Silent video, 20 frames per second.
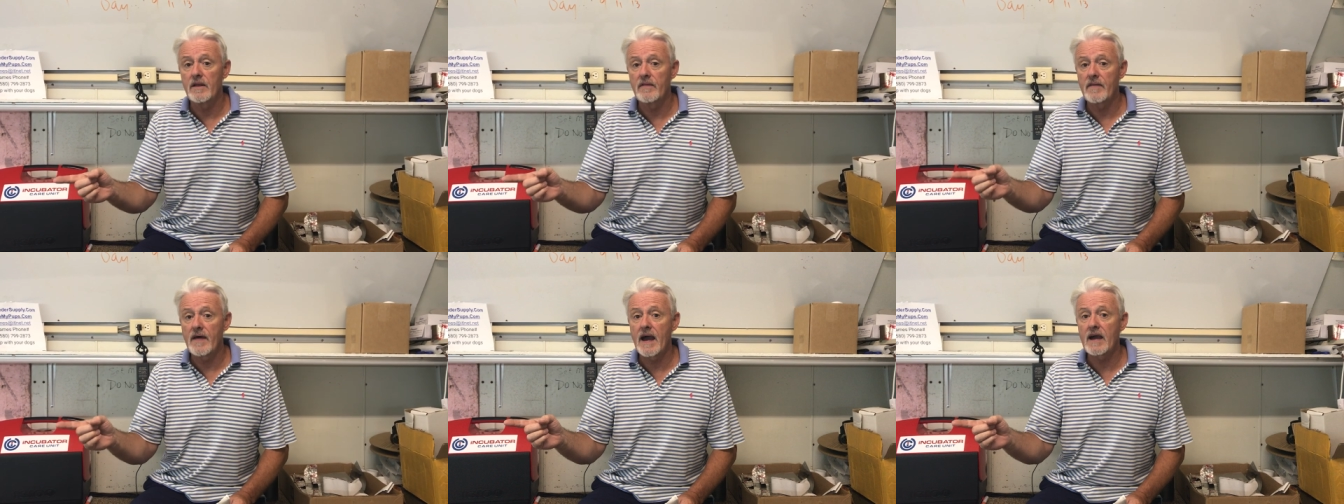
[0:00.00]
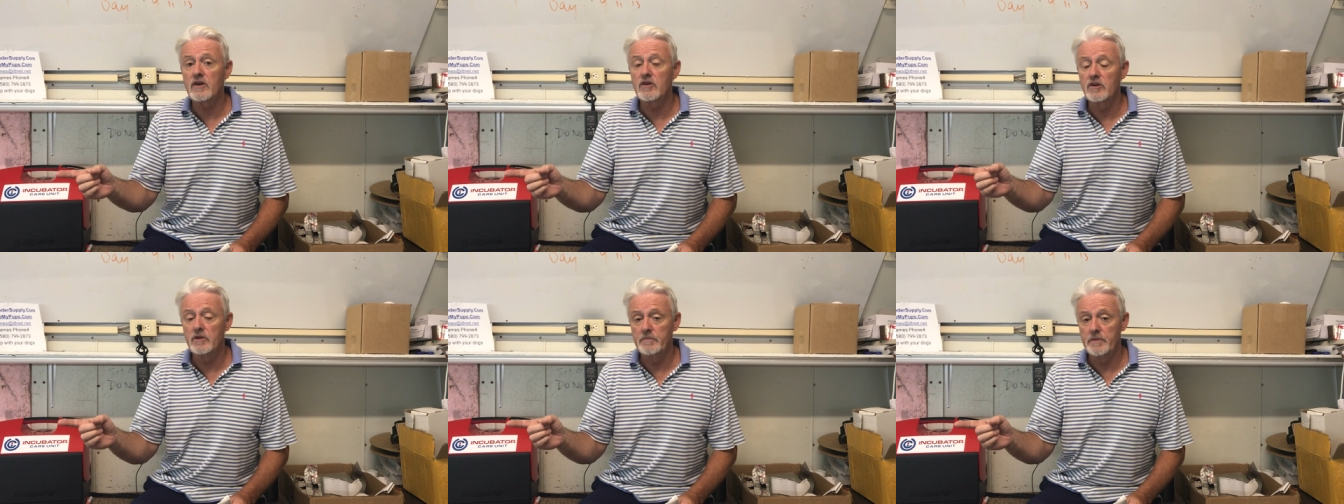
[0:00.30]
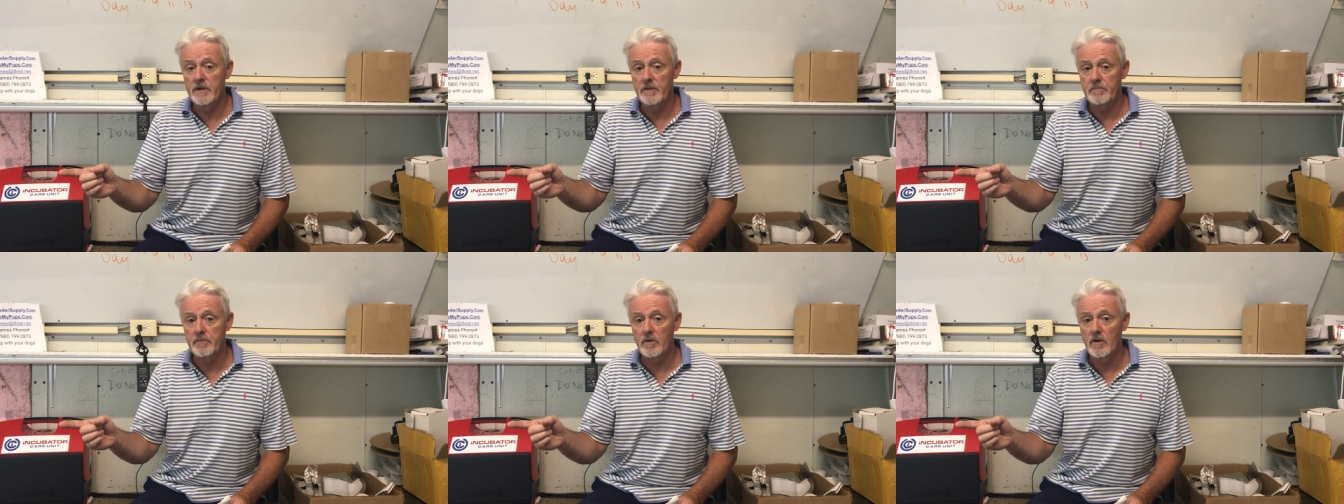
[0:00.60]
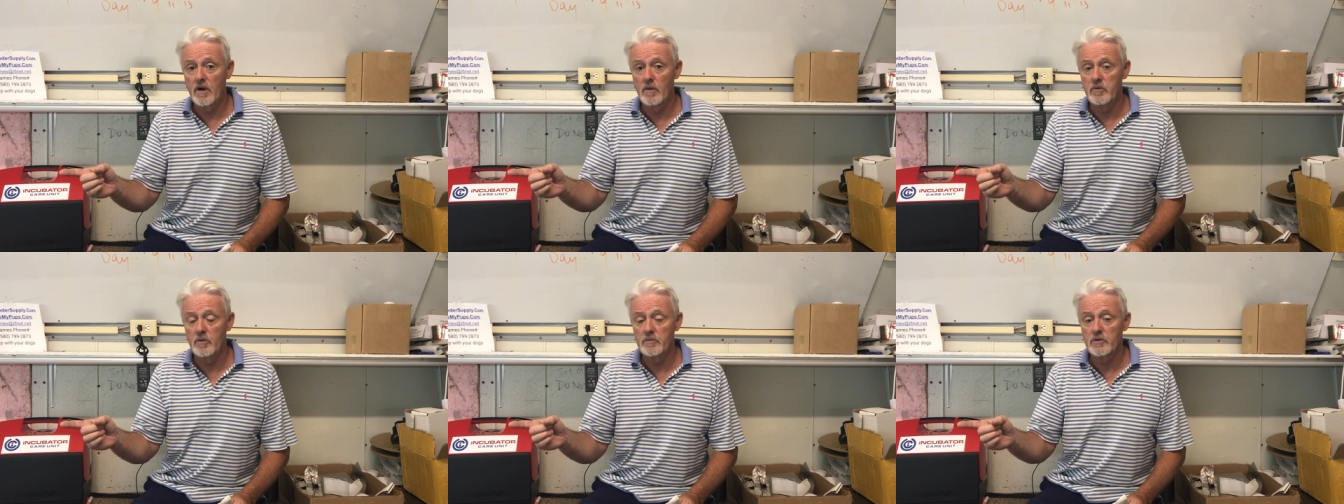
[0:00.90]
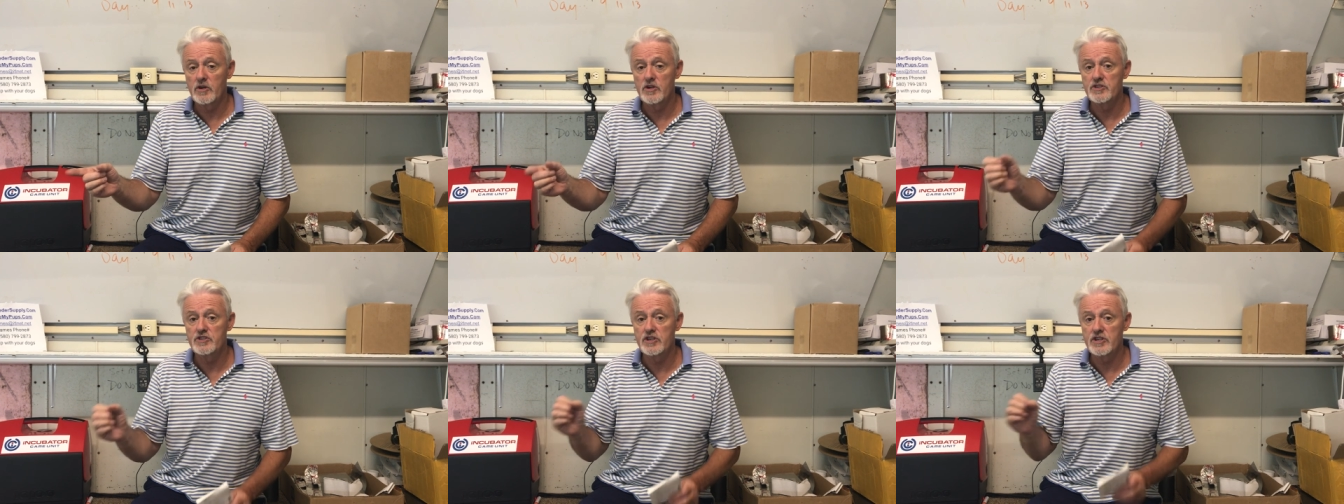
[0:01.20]
and that could be a problem
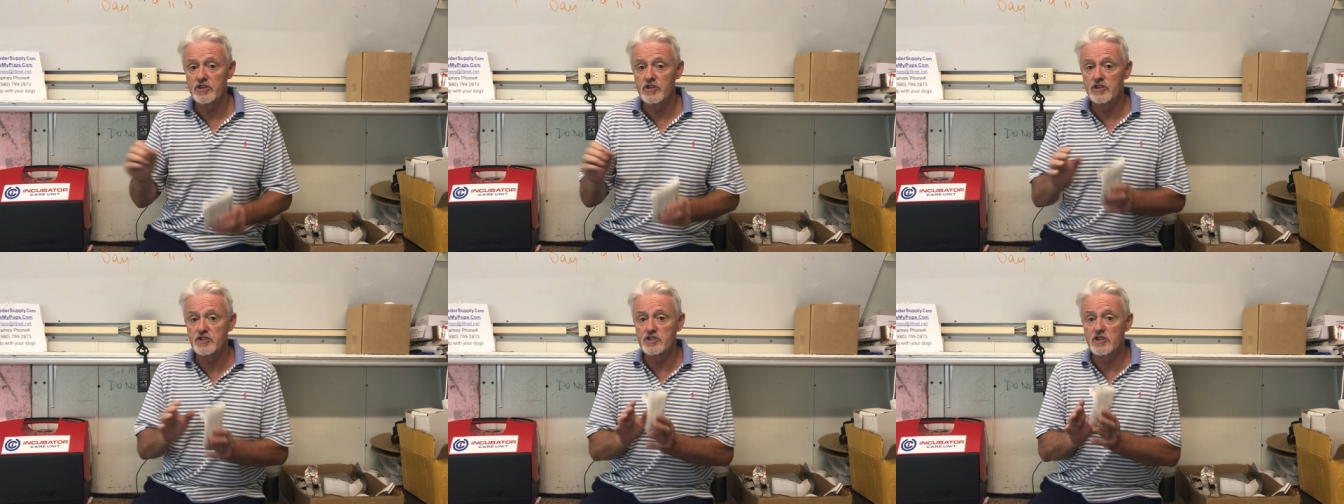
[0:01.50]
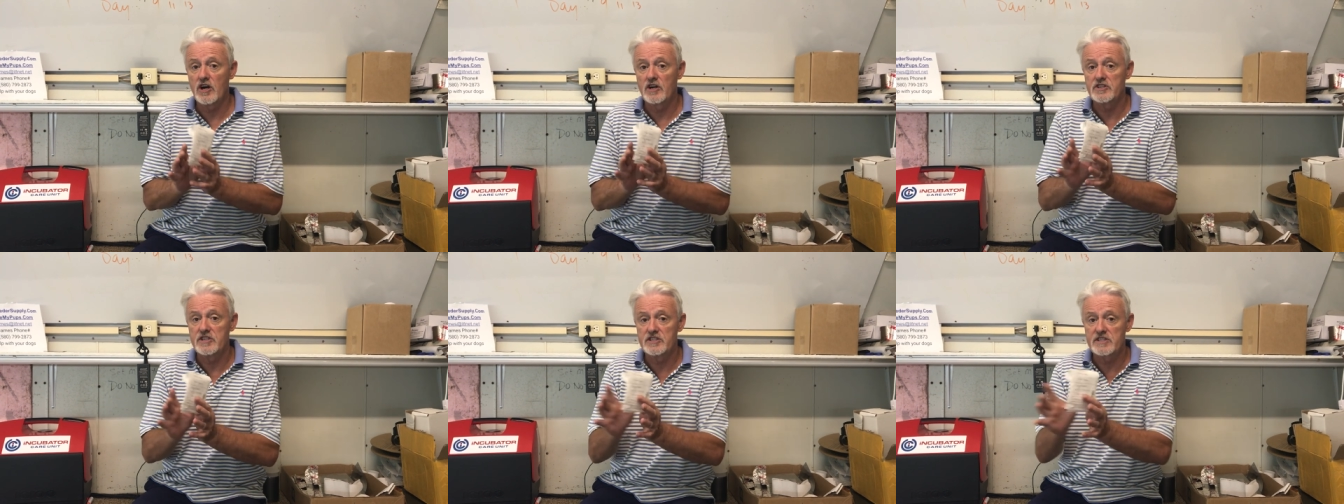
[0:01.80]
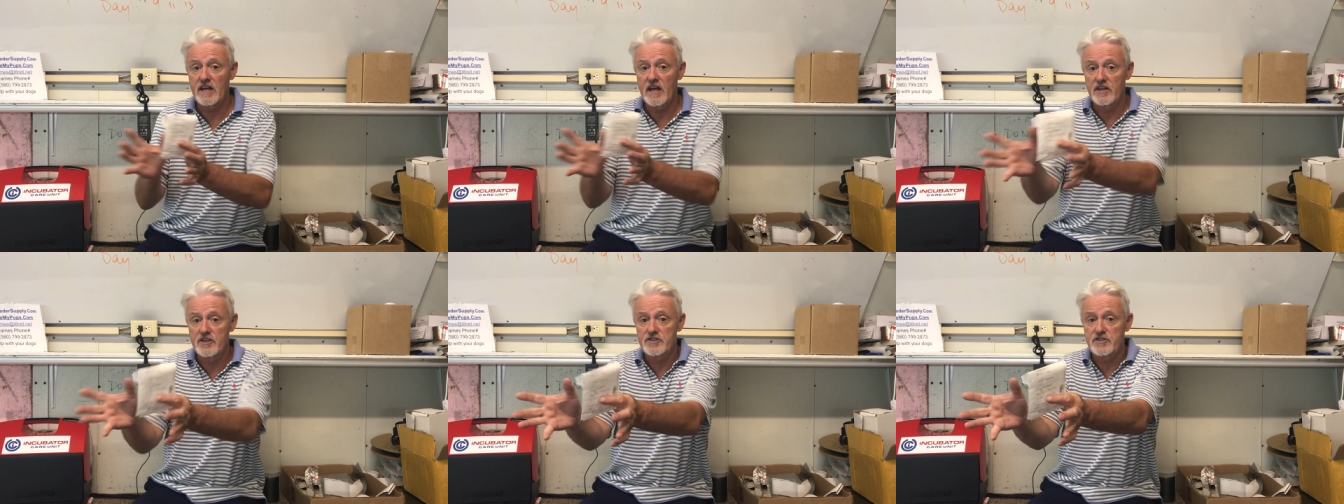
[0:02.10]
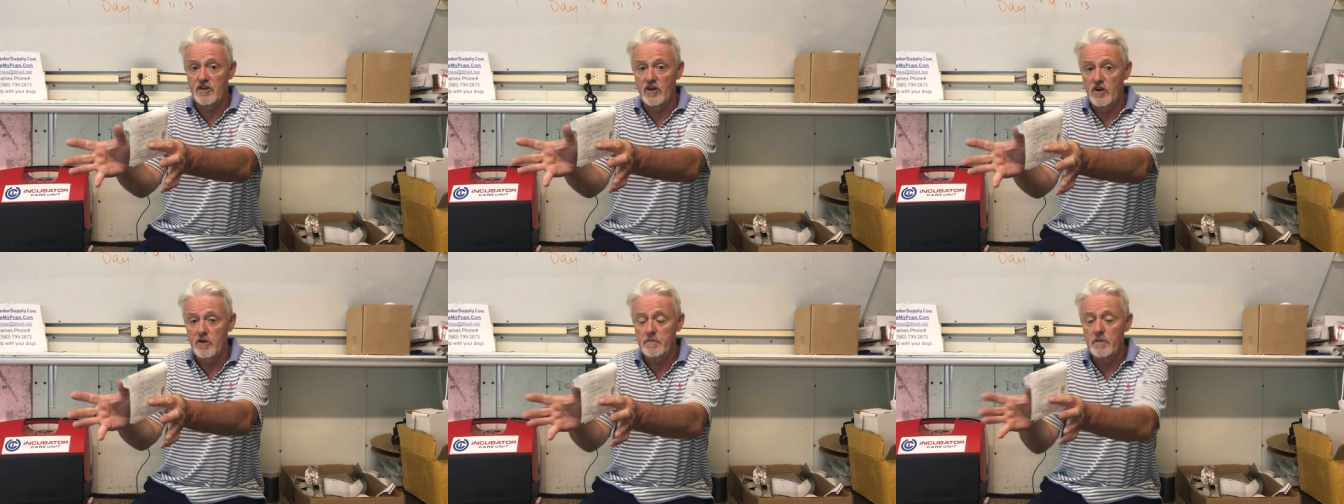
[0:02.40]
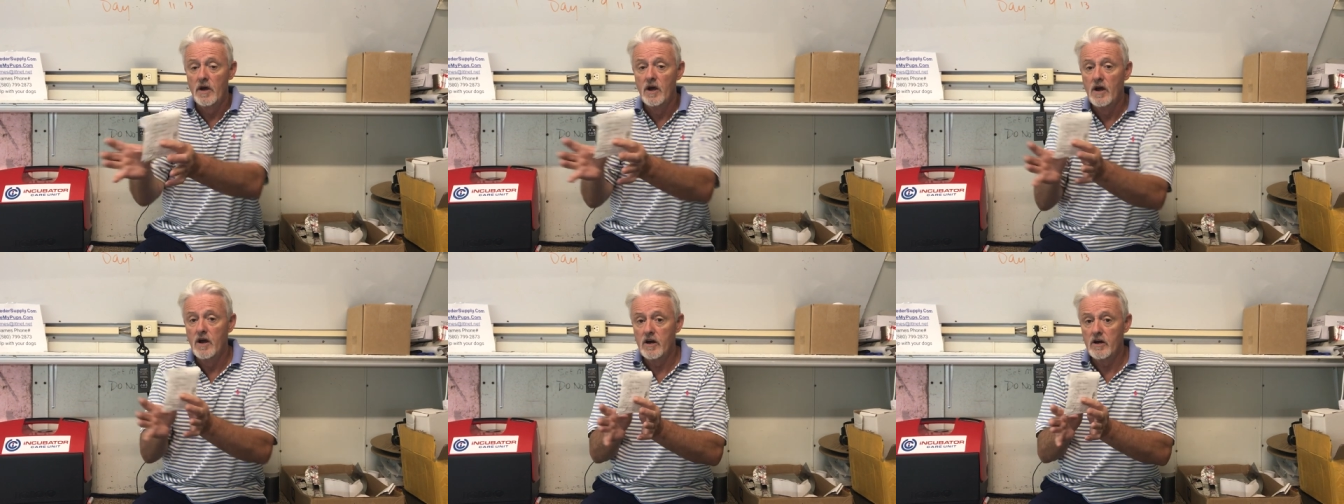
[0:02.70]
because she could start to telescope
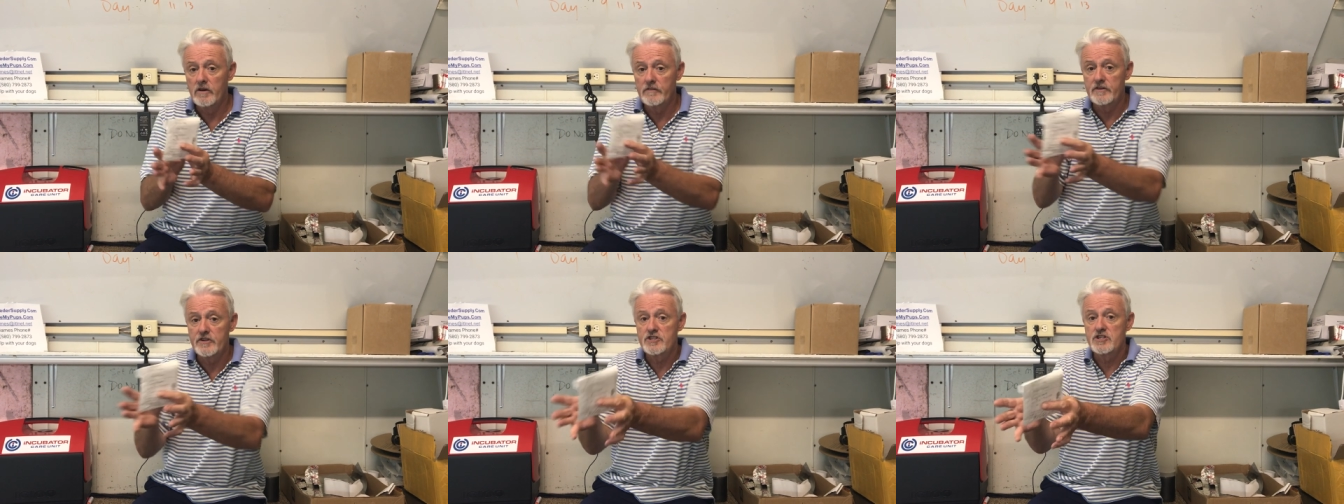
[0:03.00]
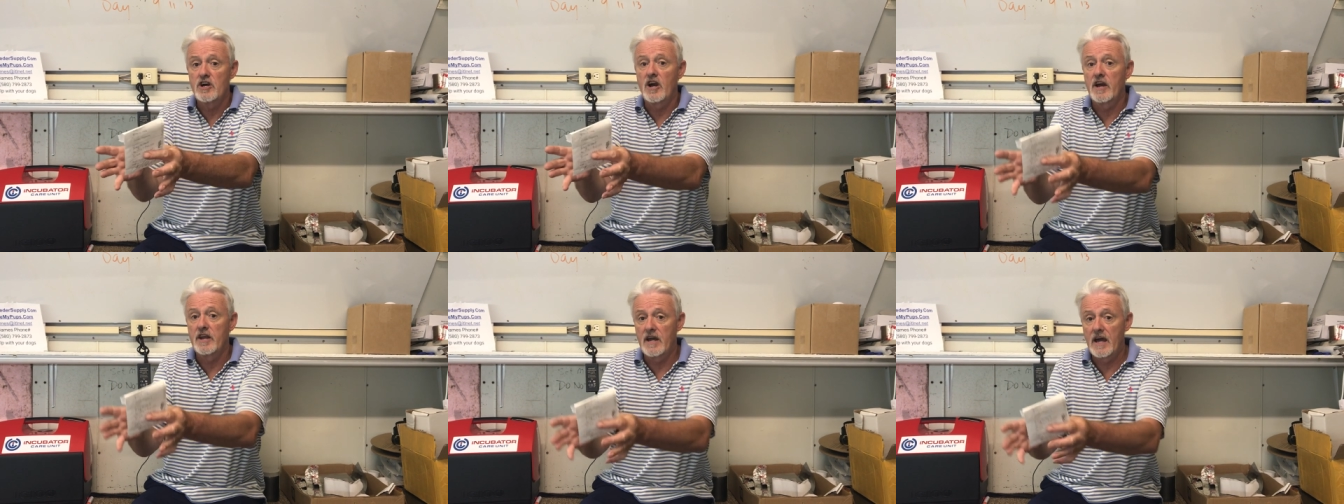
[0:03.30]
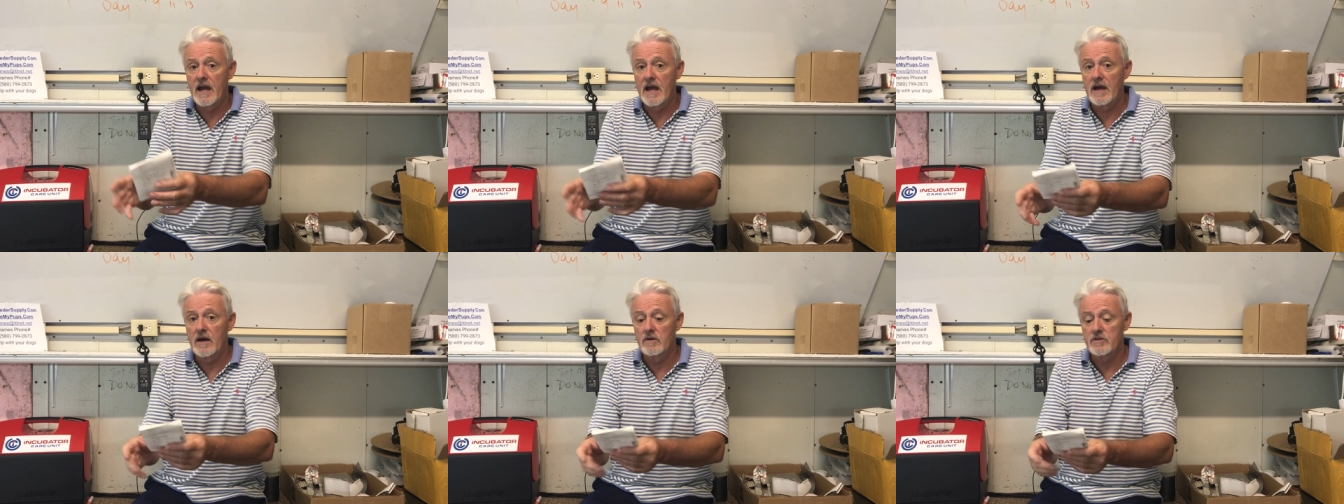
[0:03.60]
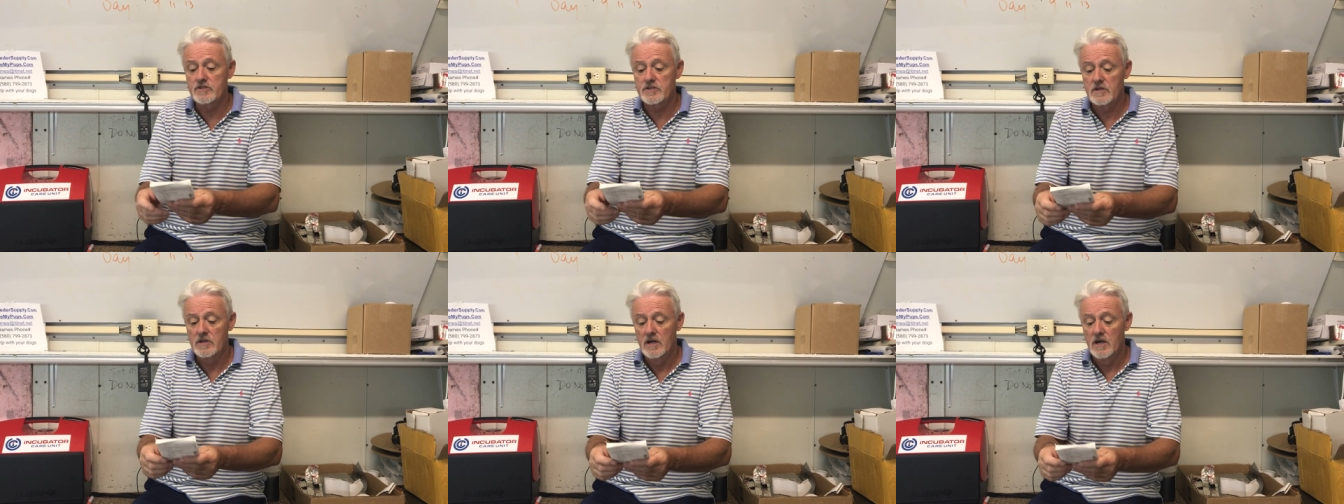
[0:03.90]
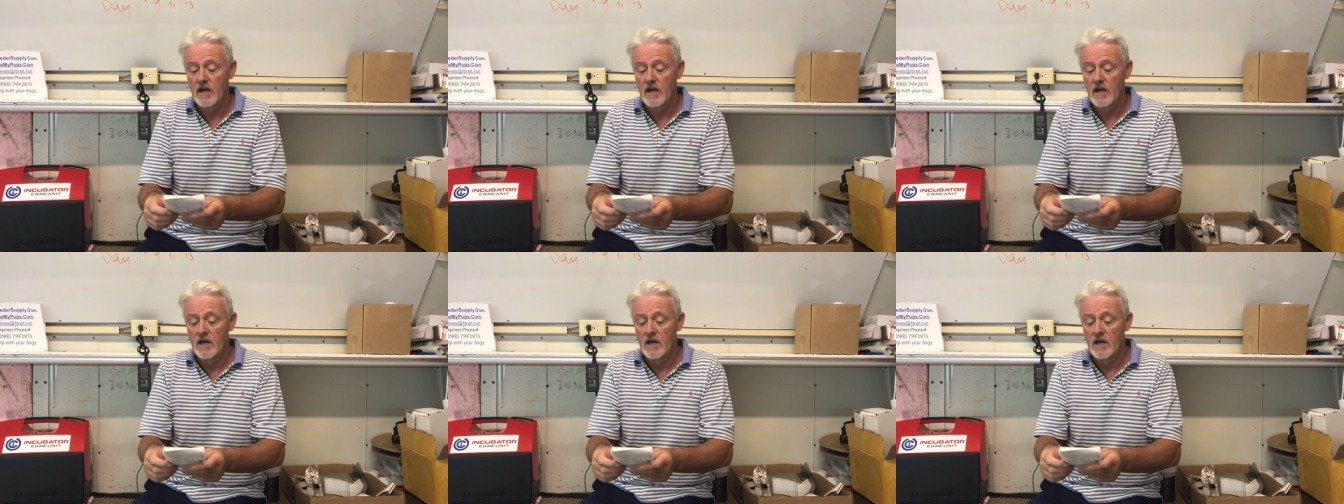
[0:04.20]
her vagina out.